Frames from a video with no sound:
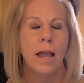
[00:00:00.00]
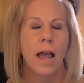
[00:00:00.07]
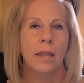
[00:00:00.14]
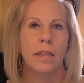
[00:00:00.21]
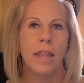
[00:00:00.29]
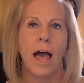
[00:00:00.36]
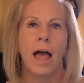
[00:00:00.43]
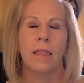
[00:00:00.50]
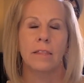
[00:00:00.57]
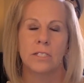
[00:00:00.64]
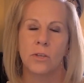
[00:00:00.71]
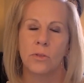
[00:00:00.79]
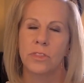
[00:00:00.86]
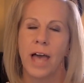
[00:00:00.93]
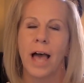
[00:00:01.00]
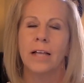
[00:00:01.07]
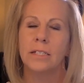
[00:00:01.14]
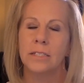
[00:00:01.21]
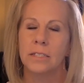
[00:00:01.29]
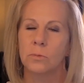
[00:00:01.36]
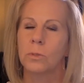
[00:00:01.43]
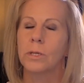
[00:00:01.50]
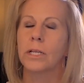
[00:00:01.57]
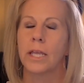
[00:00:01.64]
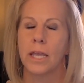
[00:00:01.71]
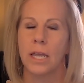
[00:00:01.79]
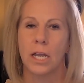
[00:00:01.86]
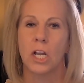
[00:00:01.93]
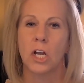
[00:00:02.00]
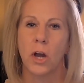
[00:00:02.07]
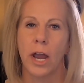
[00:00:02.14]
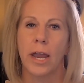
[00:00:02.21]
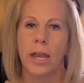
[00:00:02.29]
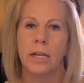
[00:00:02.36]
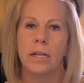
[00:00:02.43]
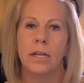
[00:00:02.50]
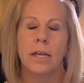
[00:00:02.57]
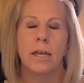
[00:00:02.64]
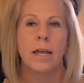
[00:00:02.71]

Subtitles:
And so that is really ingrained.